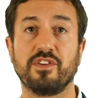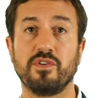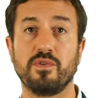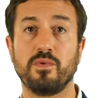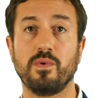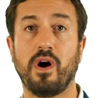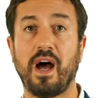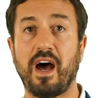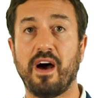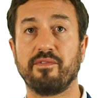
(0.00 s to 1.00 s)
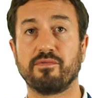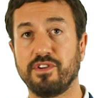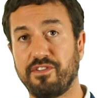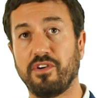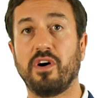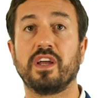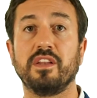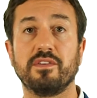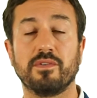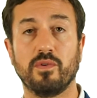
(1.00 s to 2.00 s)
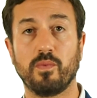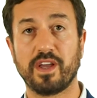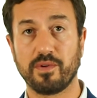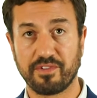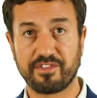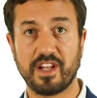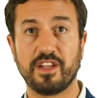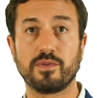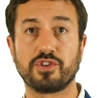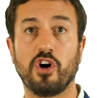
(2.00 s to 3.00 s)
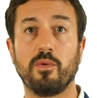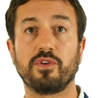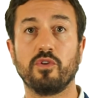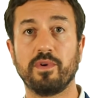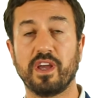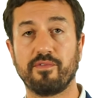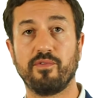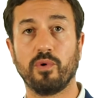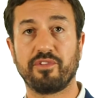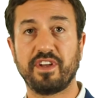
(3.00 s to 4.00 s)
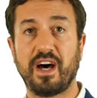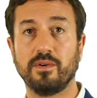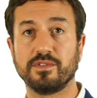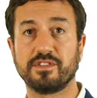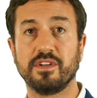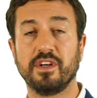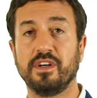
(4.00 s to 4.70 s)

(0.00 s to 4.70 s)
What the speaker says: you have resigned or where you're still in your job, you're being forced out.